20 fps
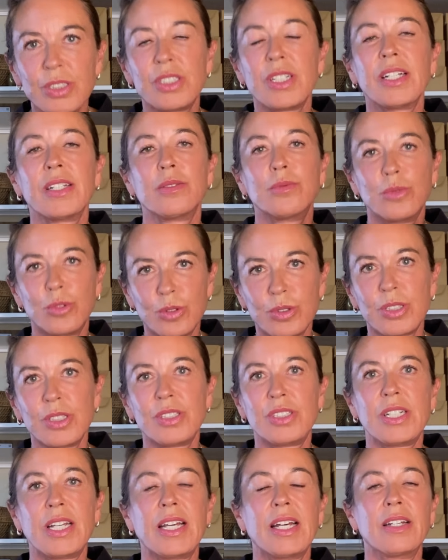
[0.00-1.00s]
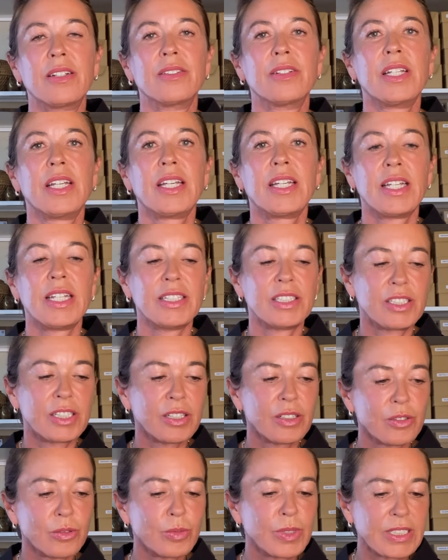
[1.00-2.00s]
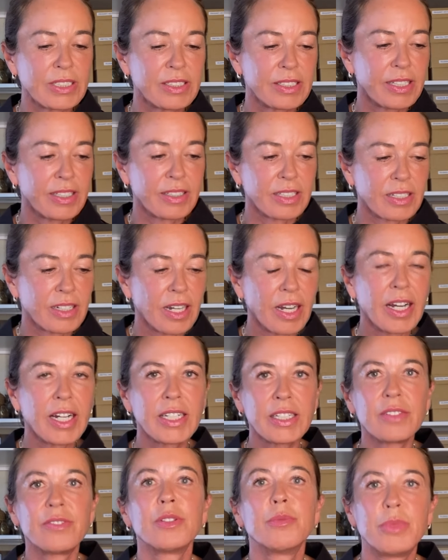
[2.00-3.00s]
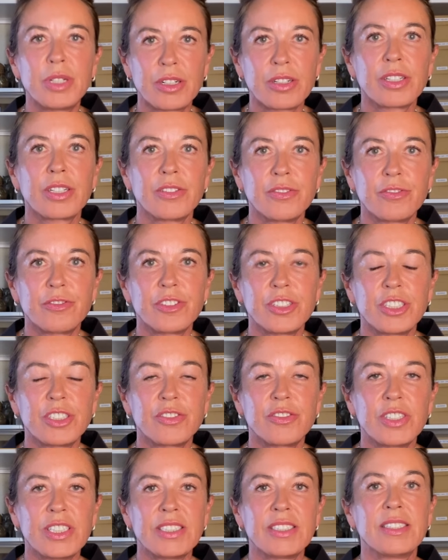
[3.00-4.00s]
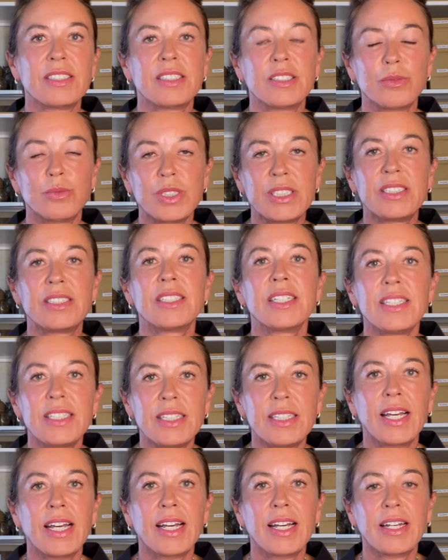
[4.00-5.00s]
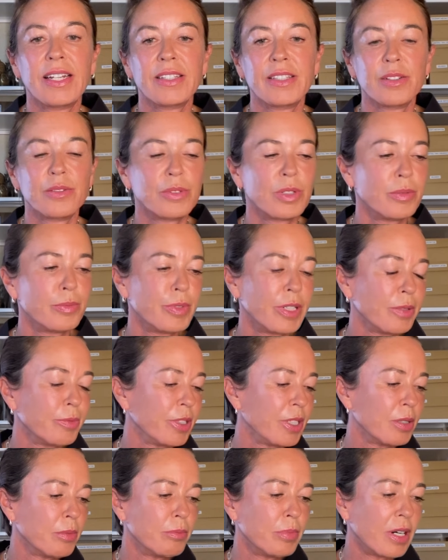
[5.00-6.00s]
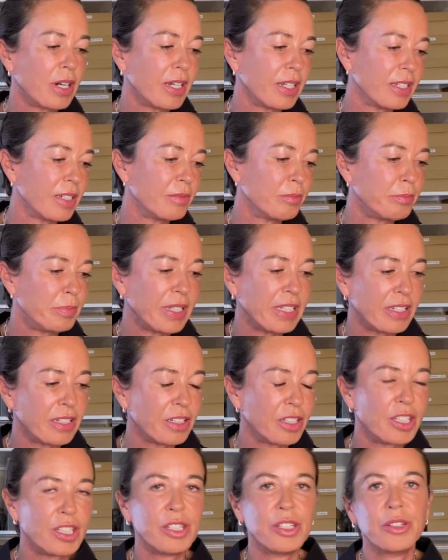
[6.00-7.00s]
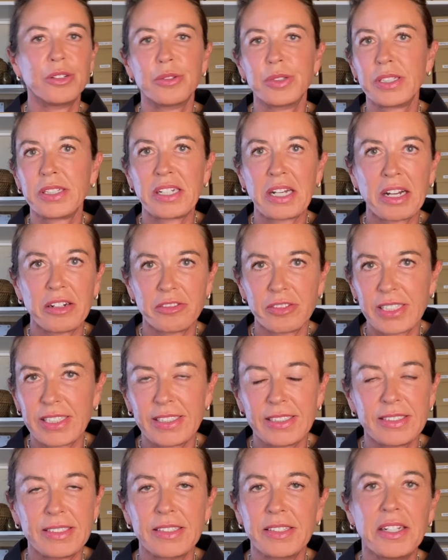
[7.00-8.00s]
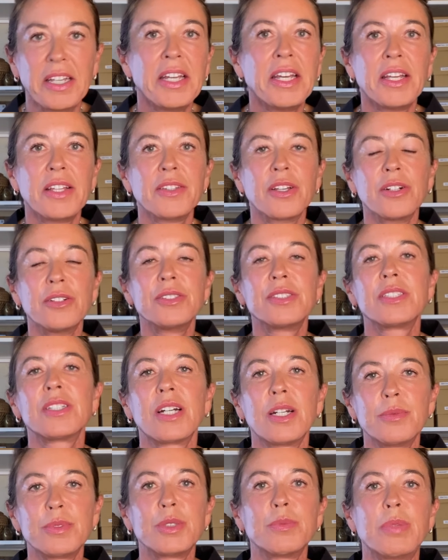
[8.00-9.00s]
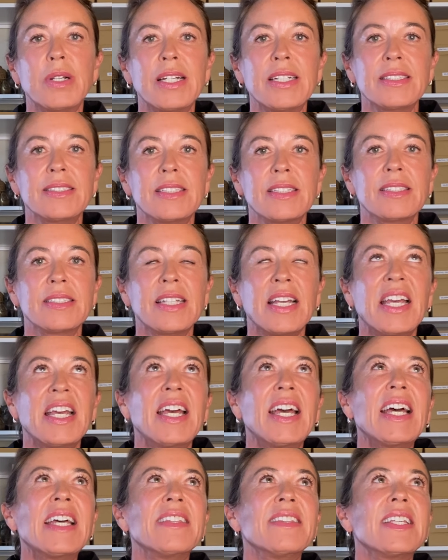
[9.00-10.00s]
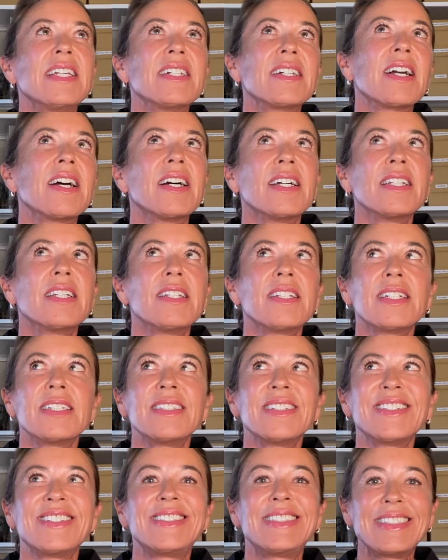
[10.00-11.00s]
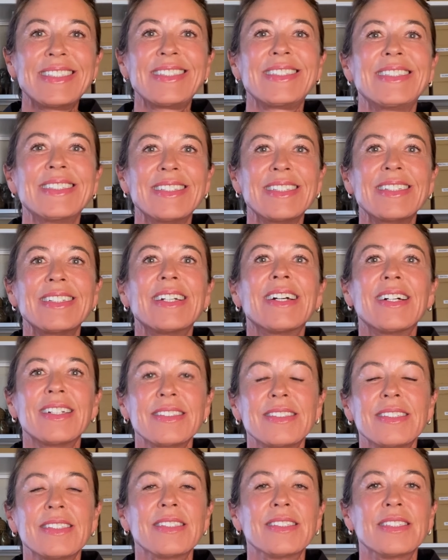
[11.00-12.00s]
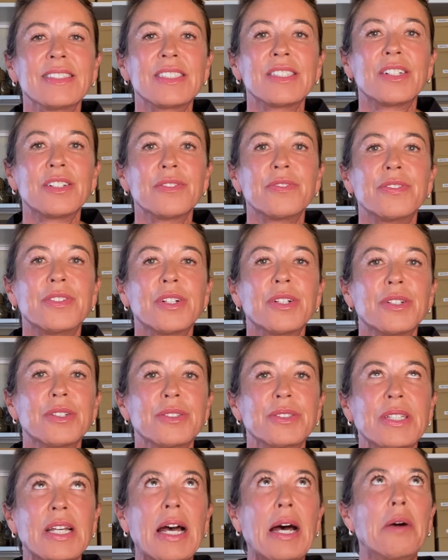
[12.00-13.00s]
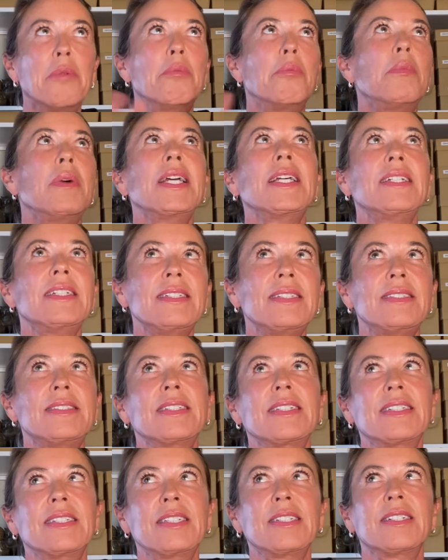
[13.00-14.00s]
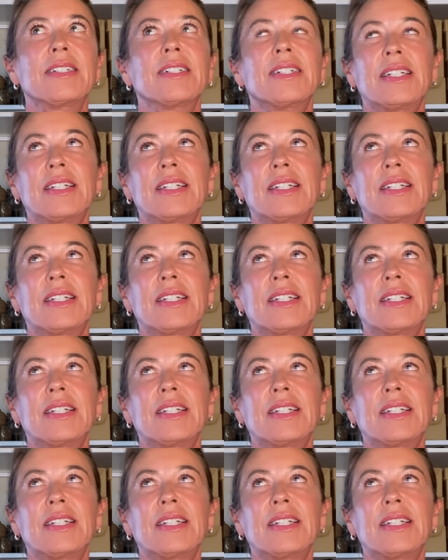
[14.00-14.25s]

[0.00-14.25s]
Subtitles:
down and watered down until we see the kind of American fridge freezers that we see now, where we can buy at B&Q and Curry's and those types of places, and they're kind of like distant cousins of those amazing